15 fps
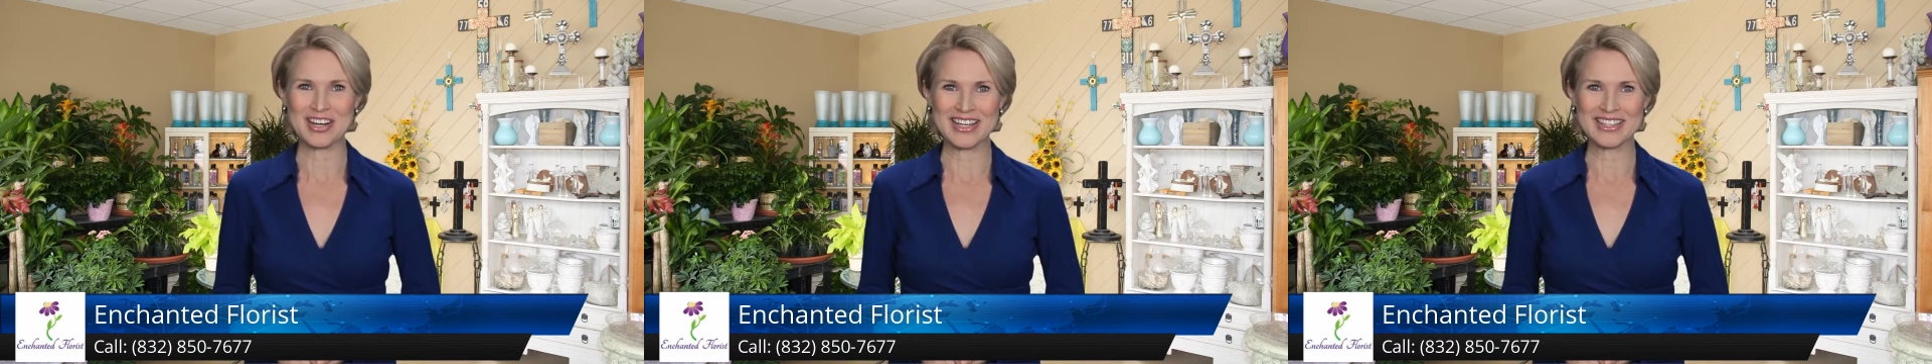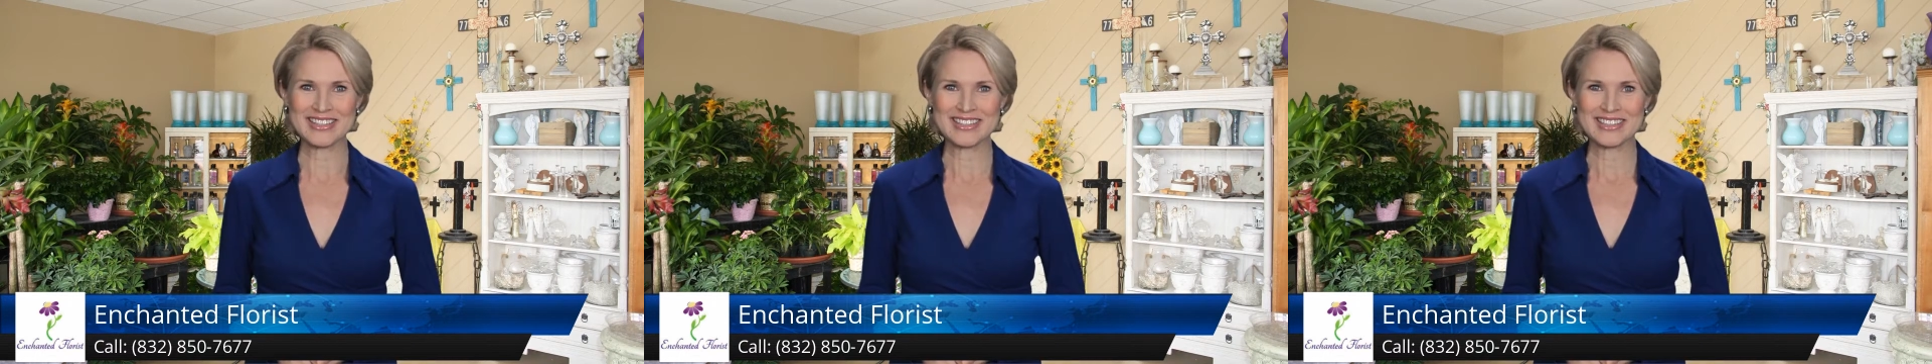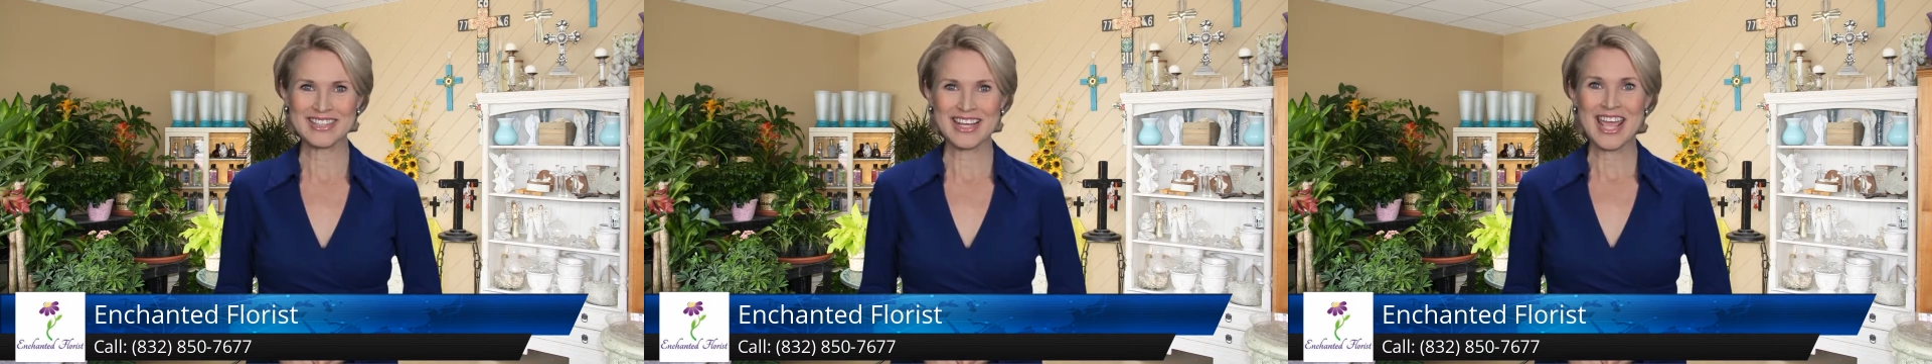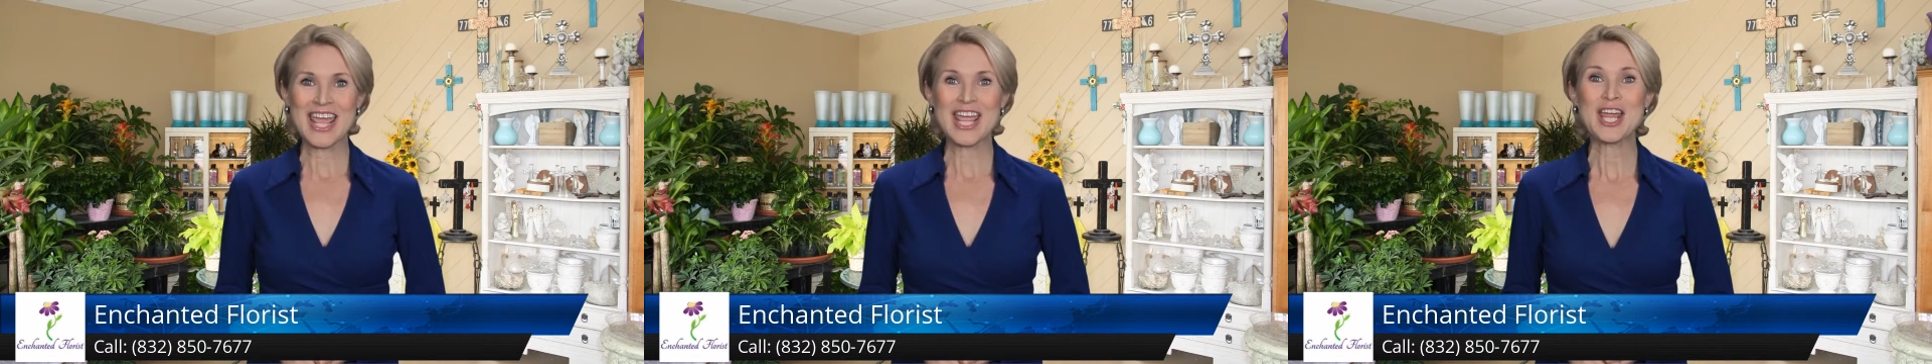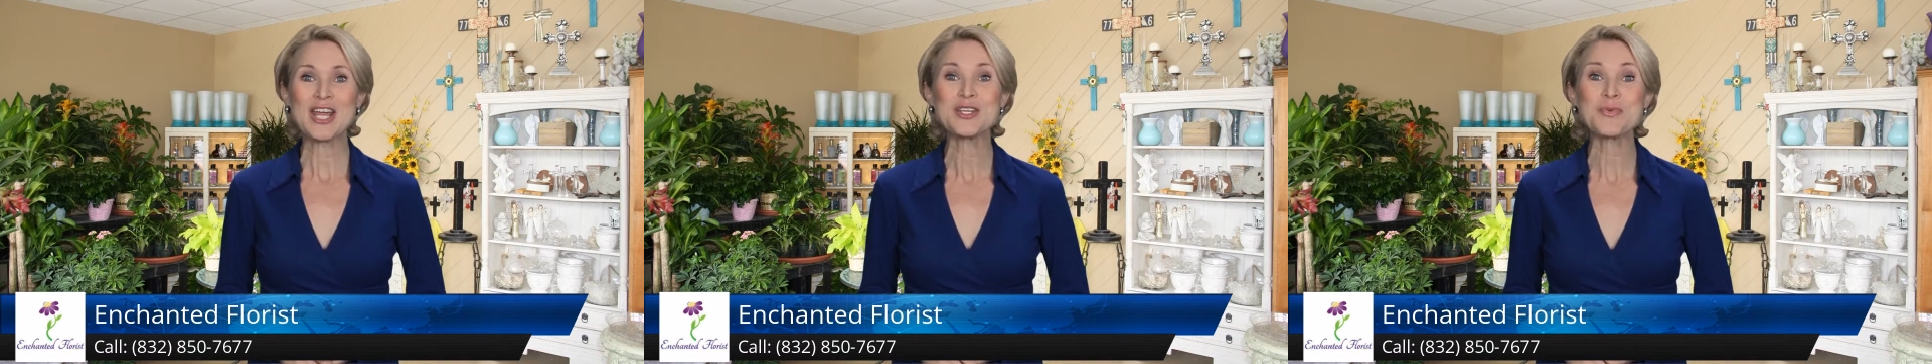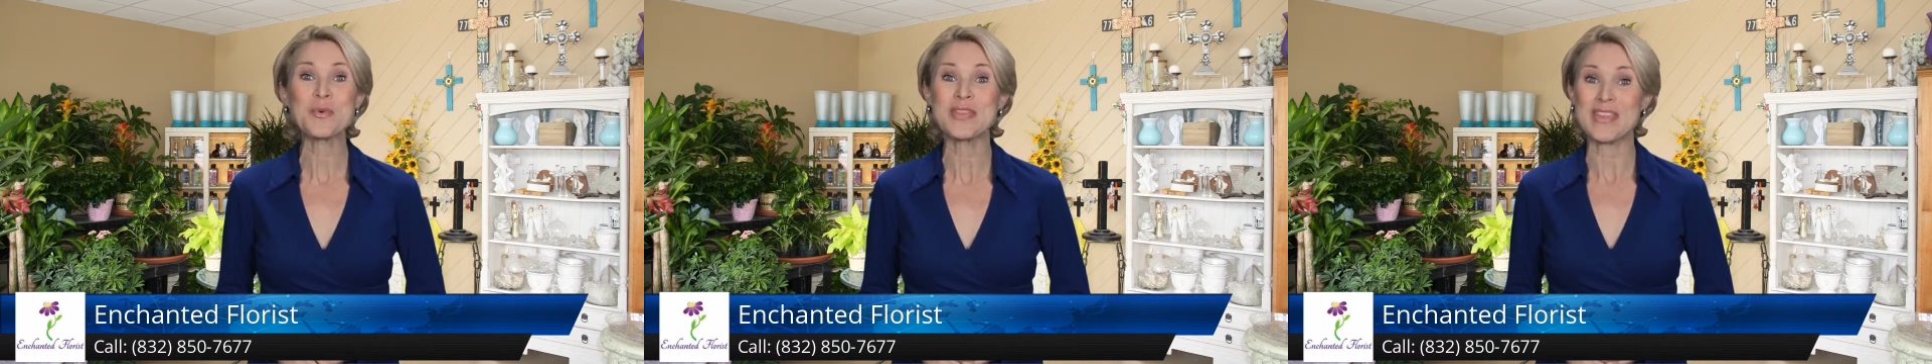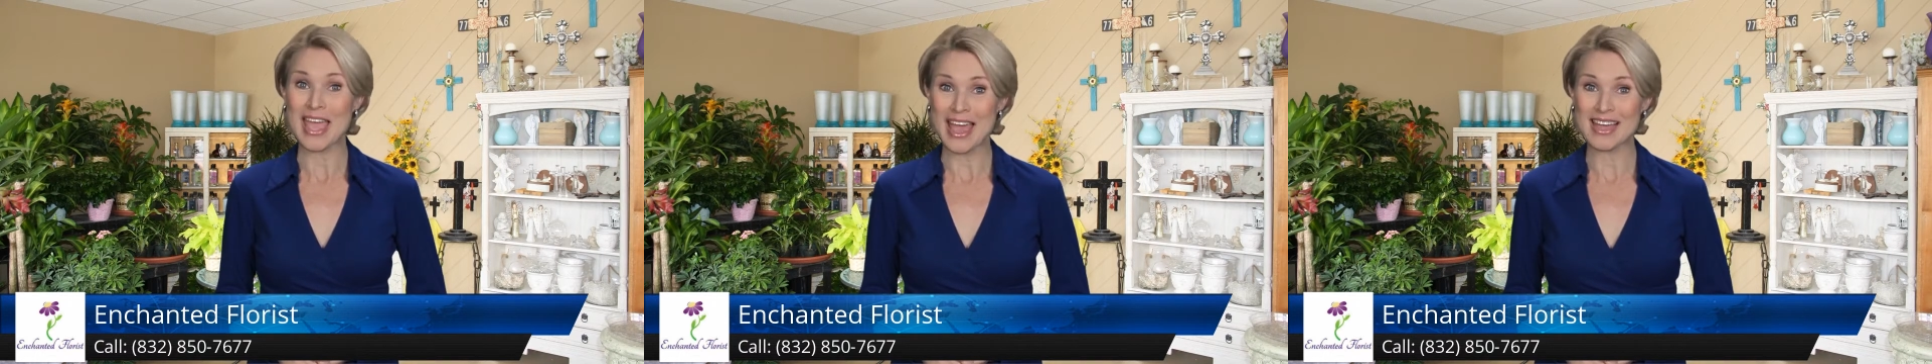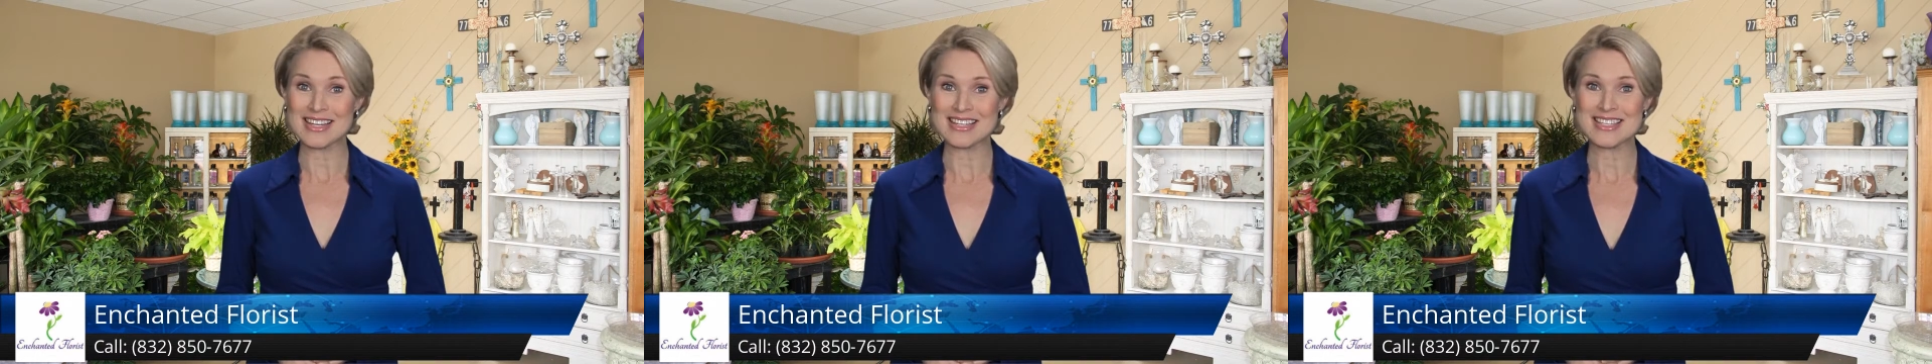it. Here's what they
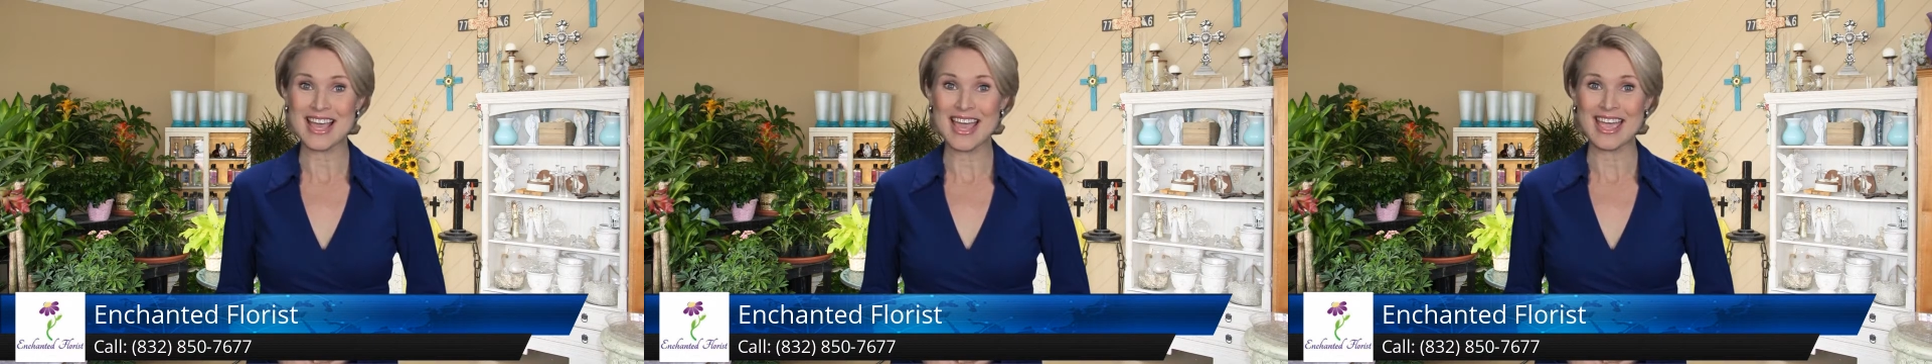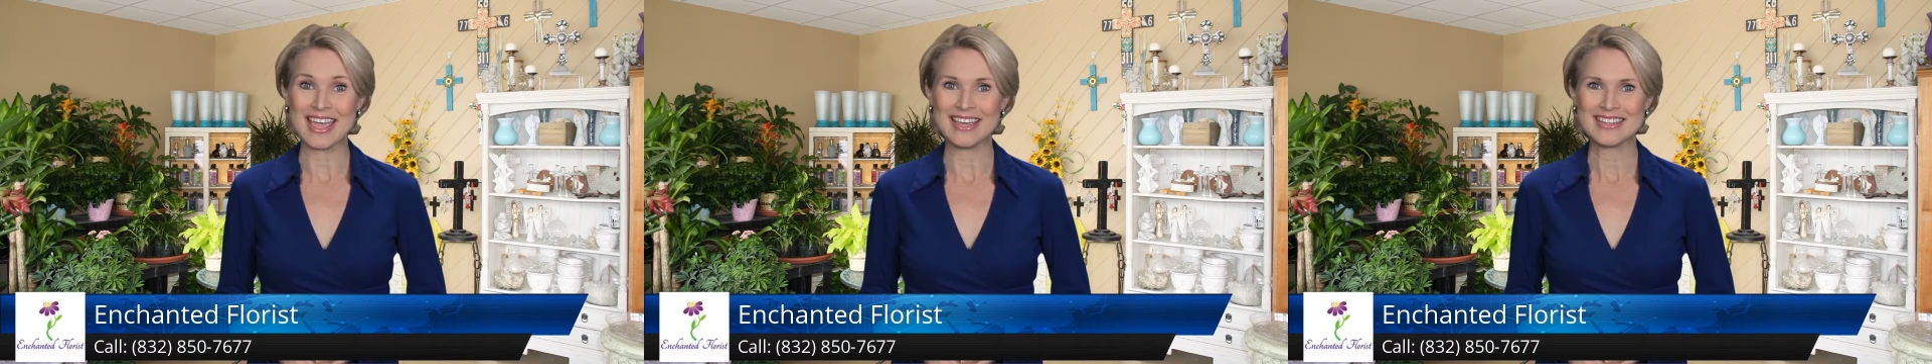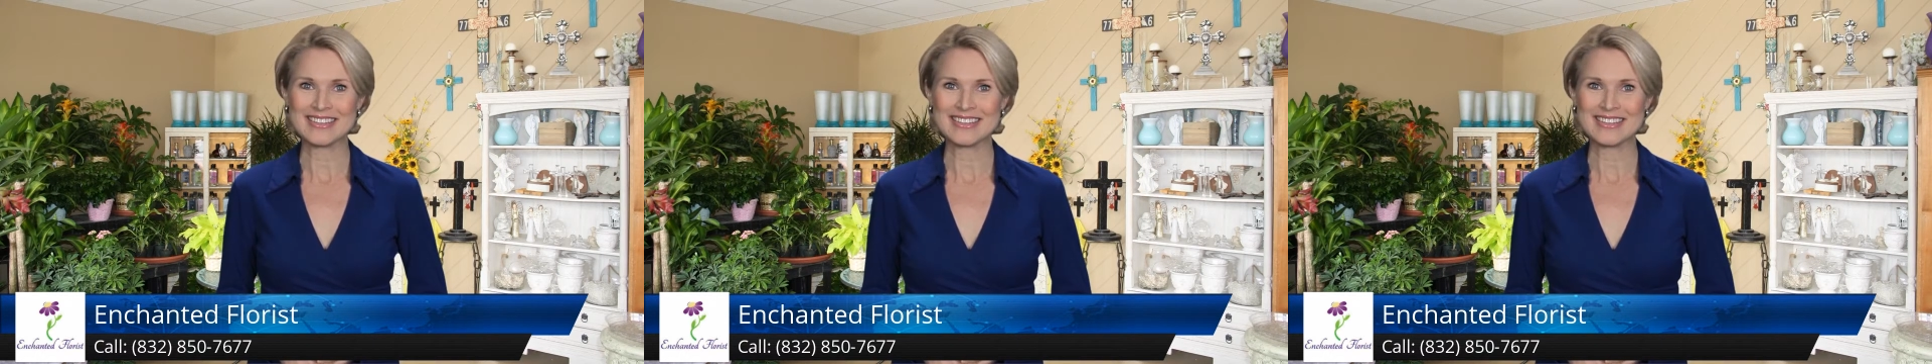had to say.